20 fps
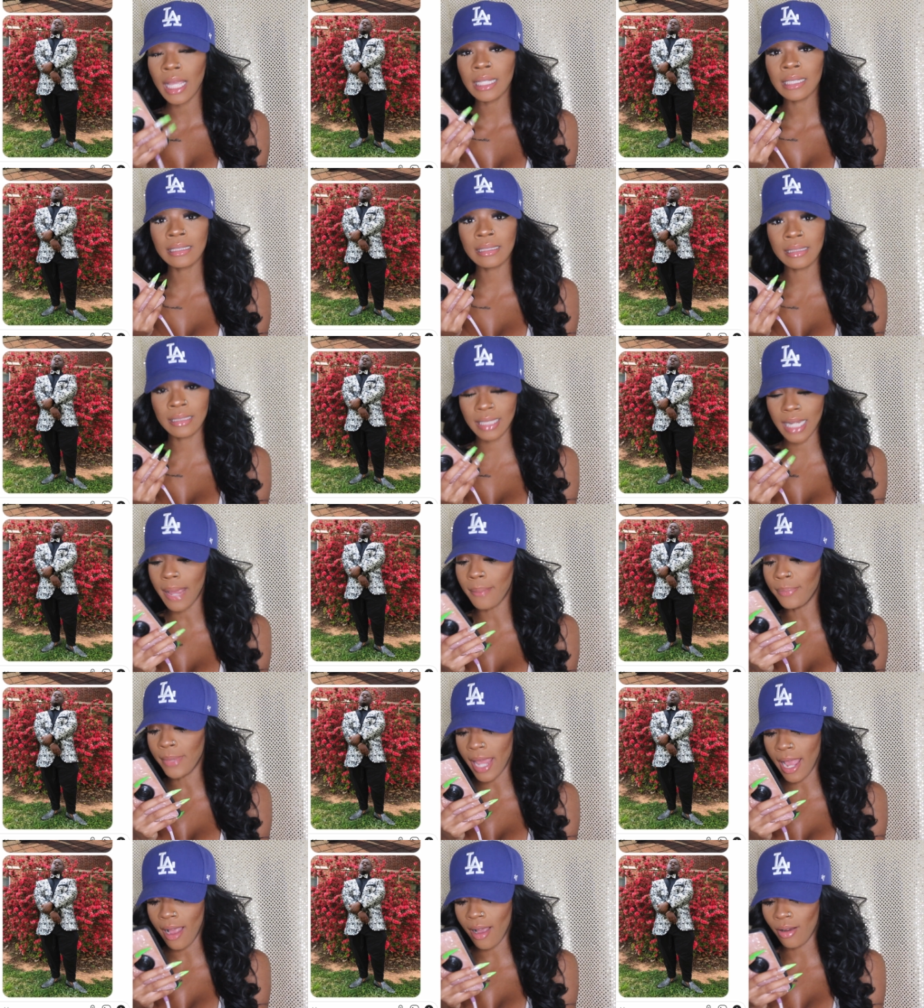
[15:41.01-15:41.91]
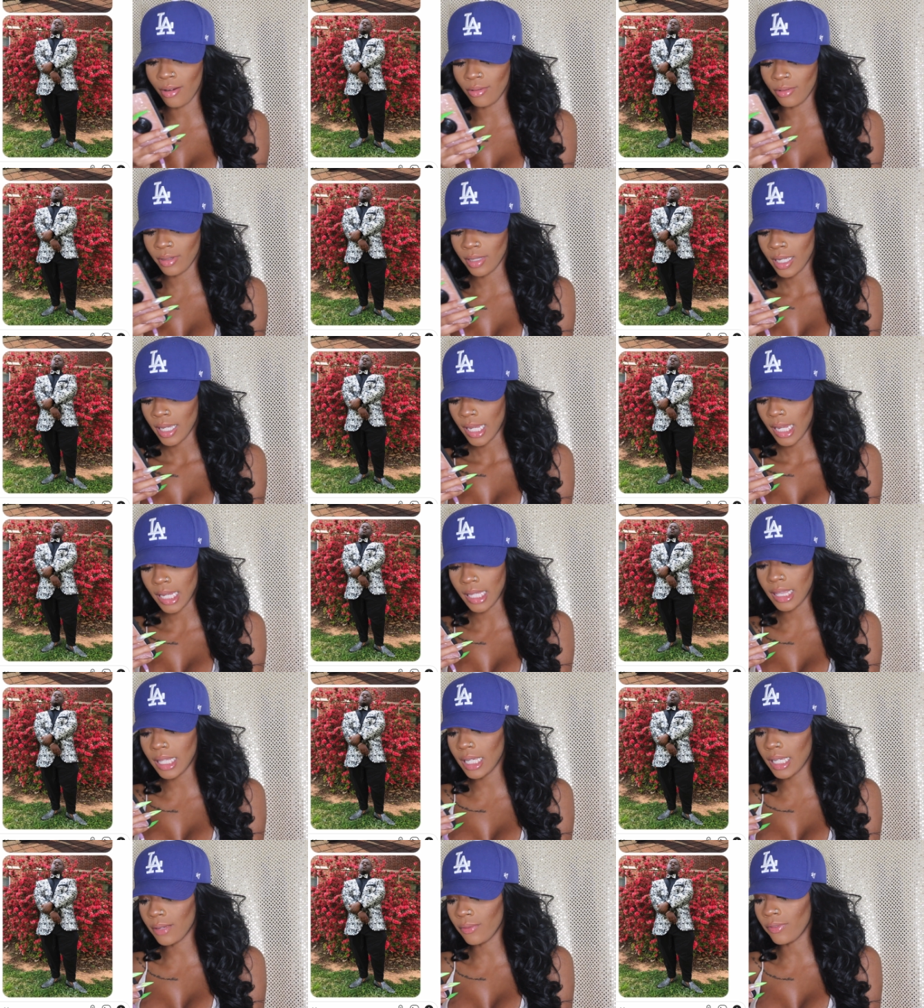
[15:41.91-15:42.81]
stepped out. He
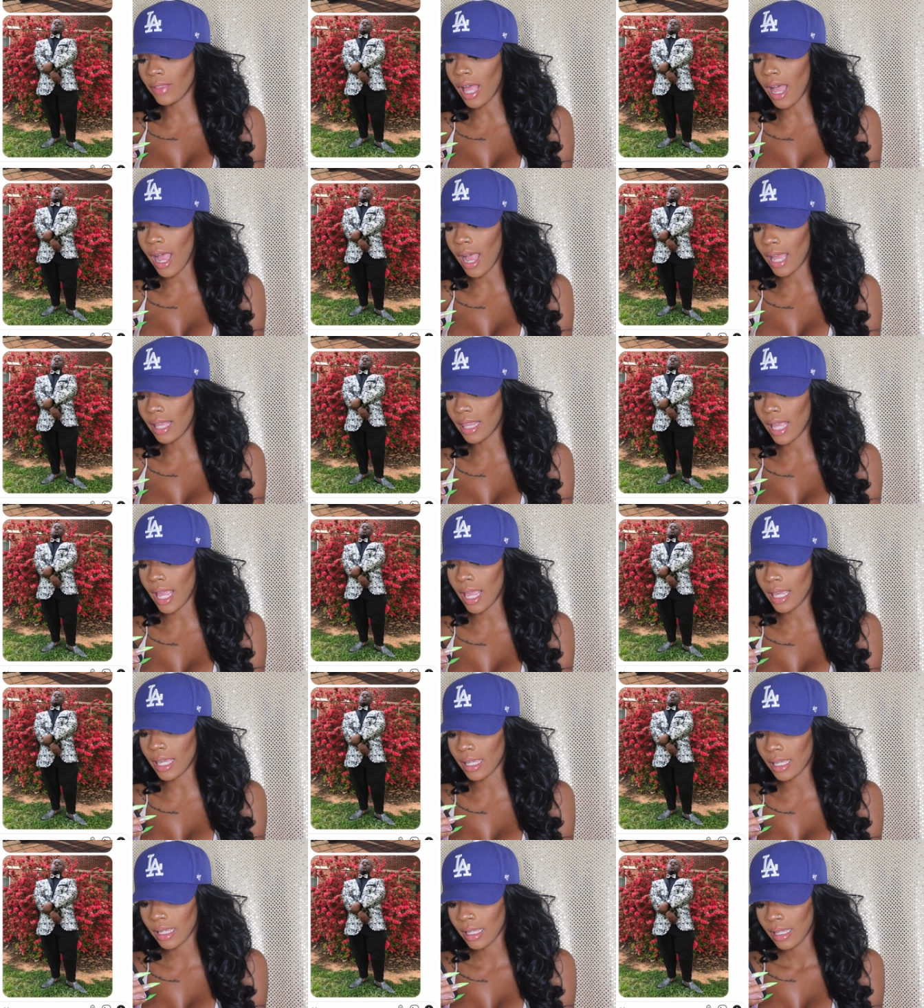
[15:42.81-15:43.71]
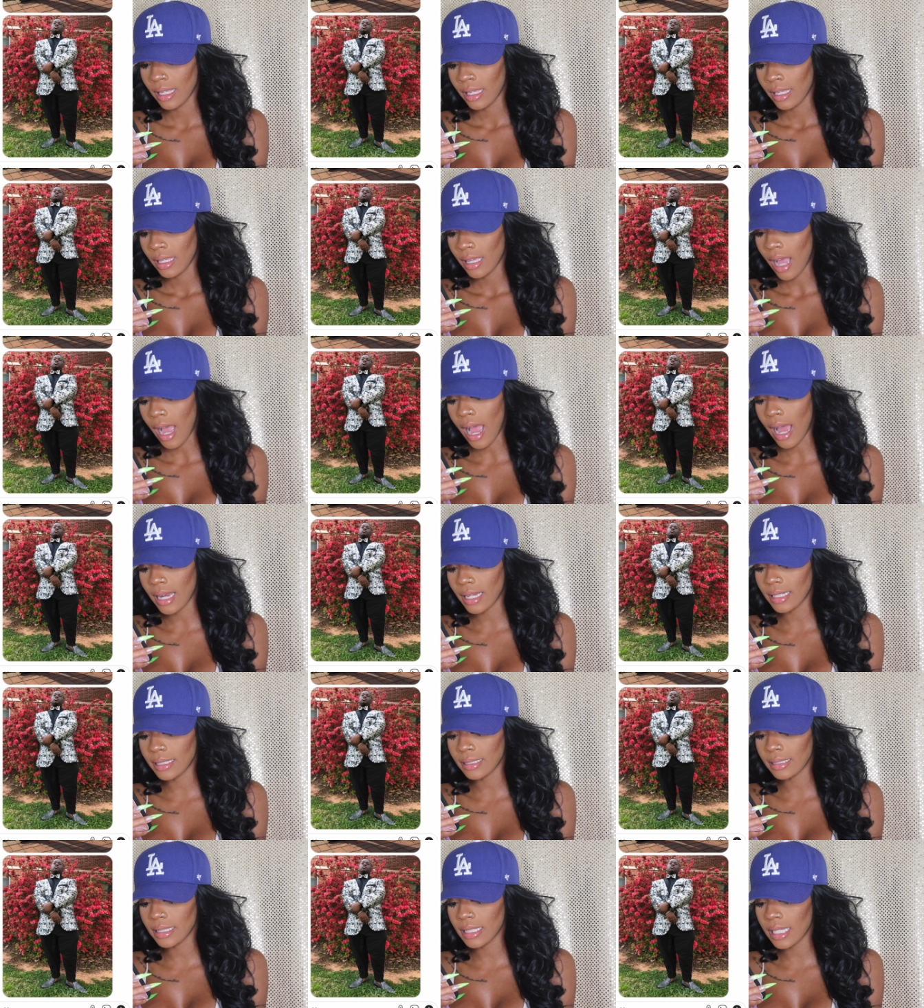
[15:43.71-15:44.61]
looked fly. Like
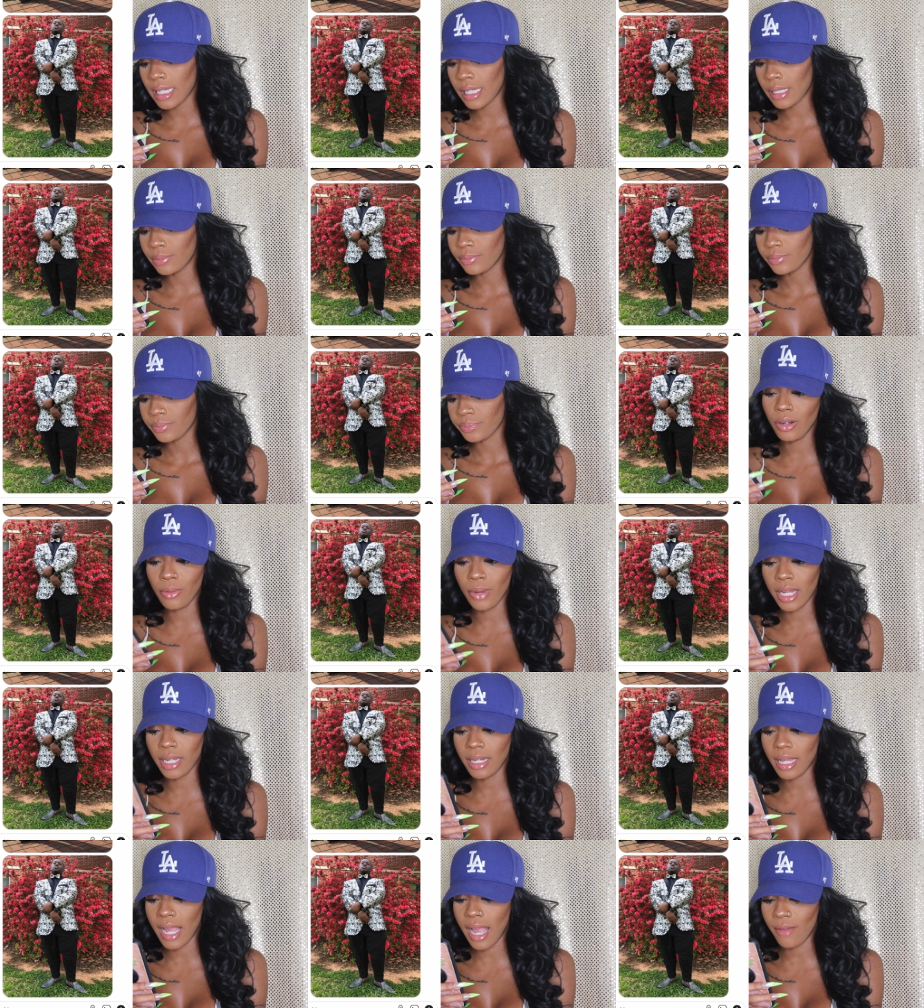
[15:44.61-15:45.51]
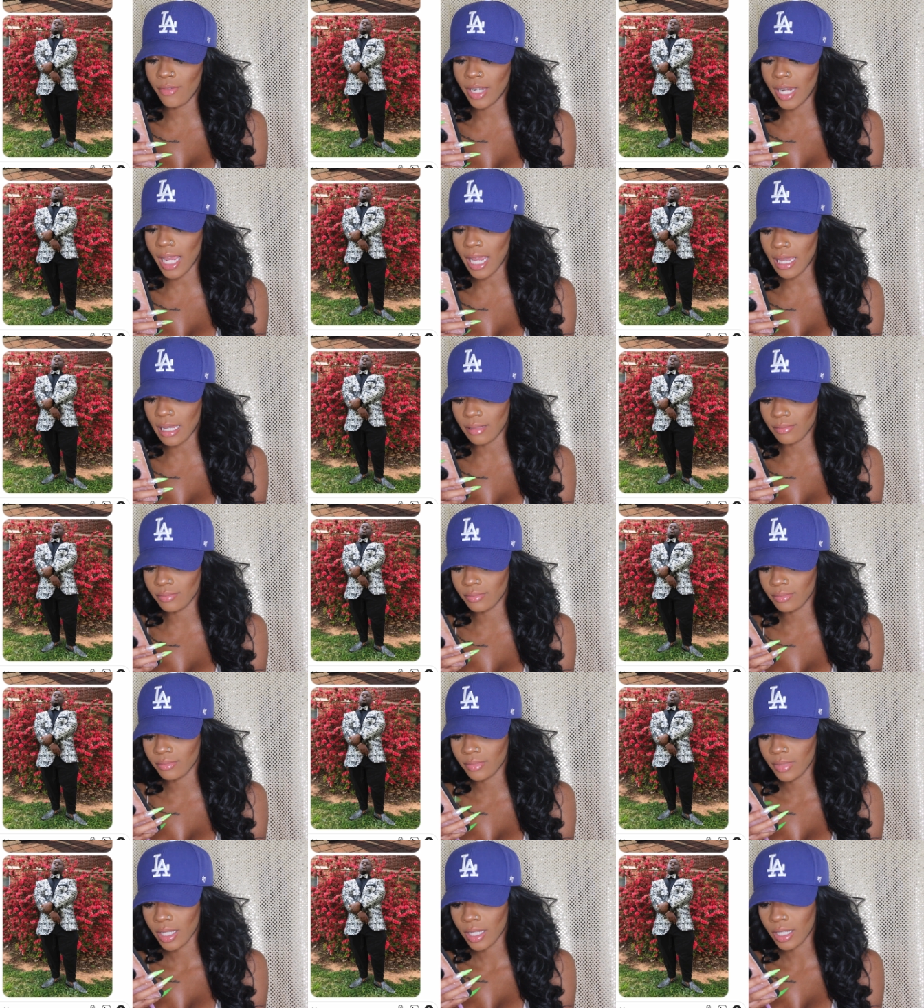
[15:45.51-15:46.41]
honestly, nobody didn't have a date.
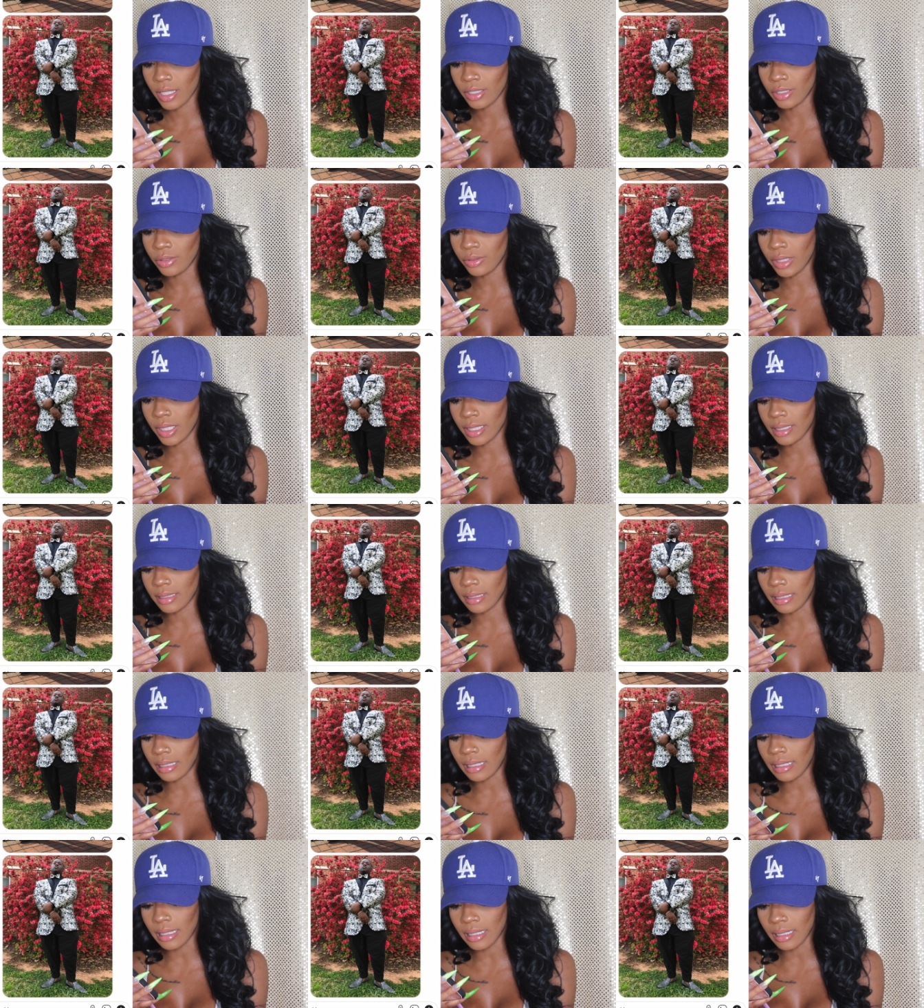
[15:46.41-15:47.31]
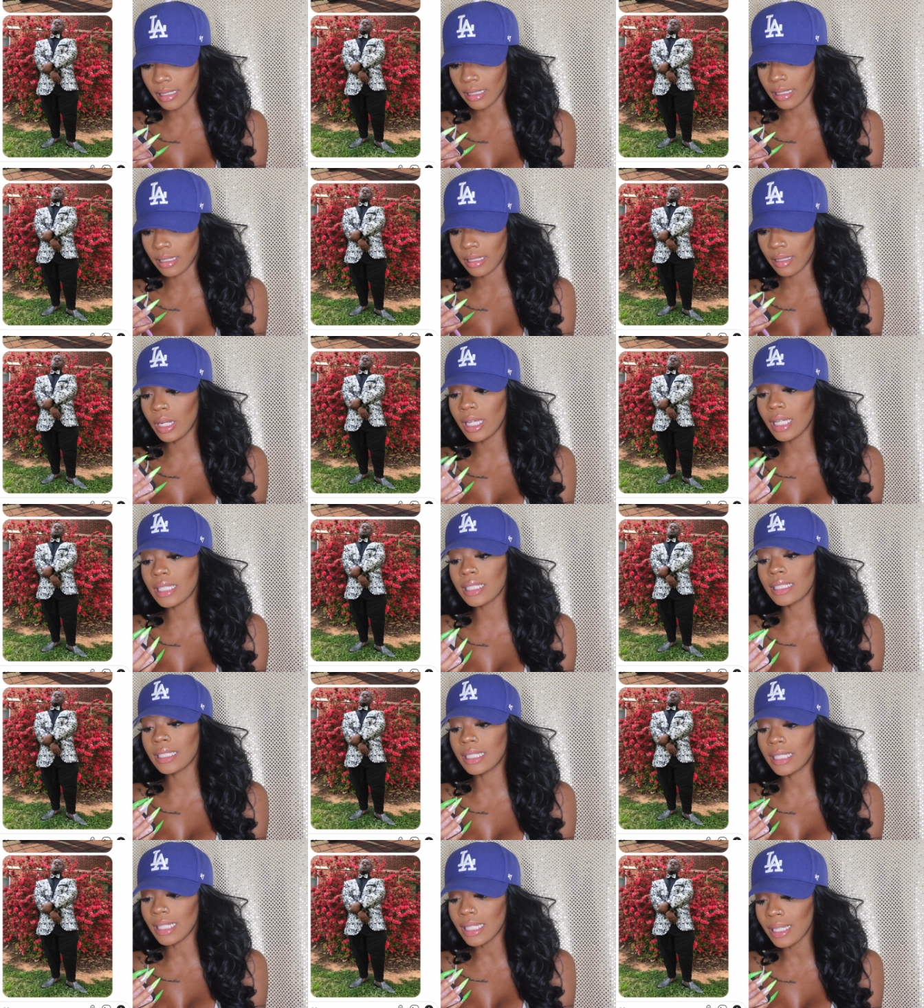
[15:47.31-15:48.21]
Cause you looked good.
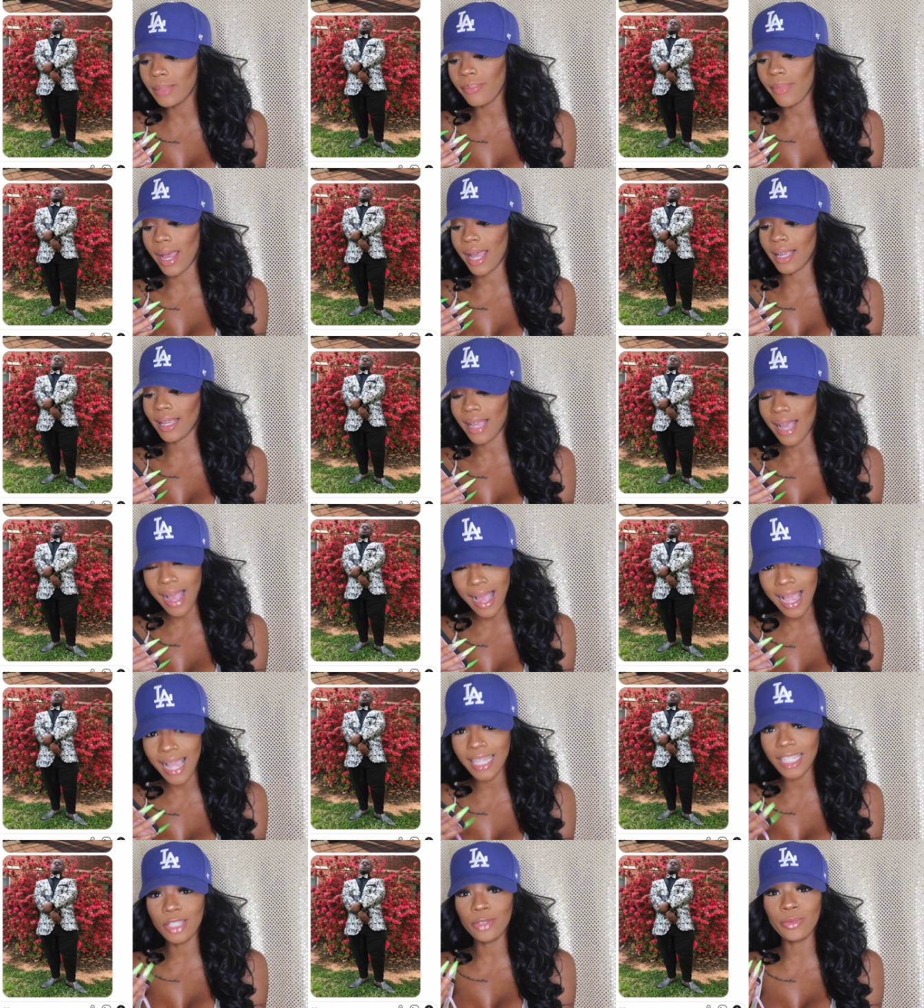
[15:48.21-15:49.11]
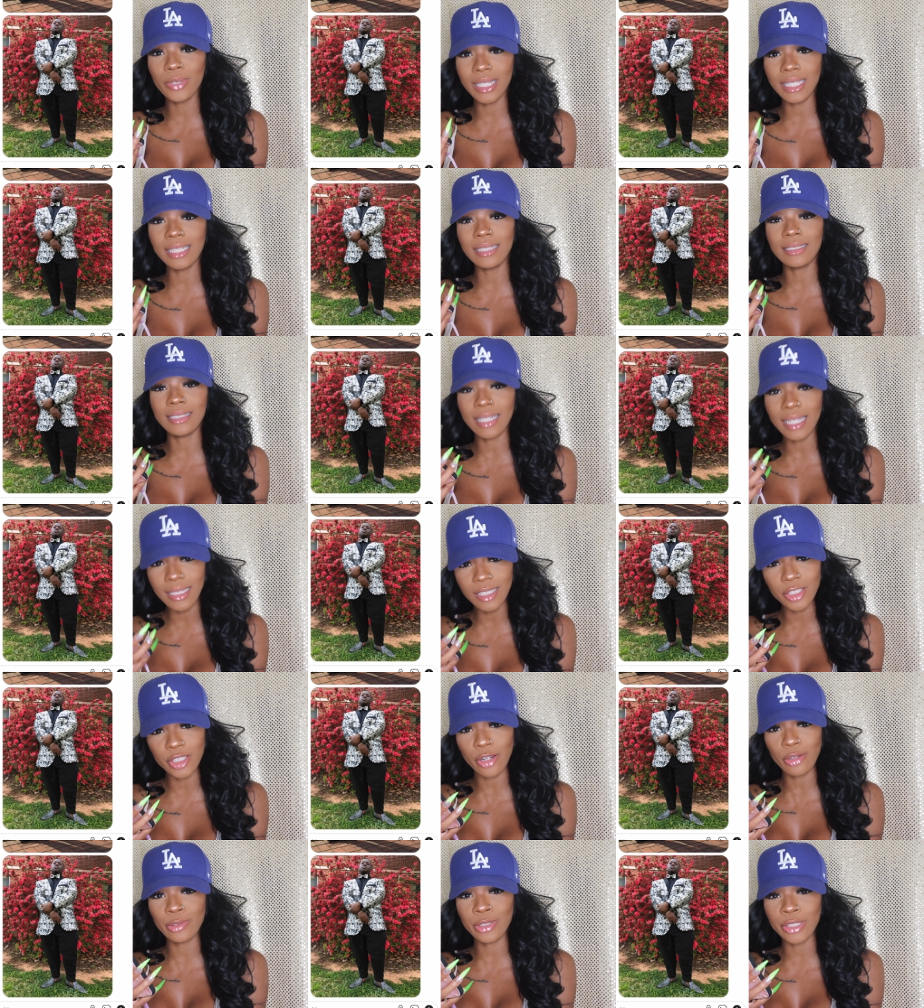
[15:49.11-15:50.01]
Looked good, my guy. You really did your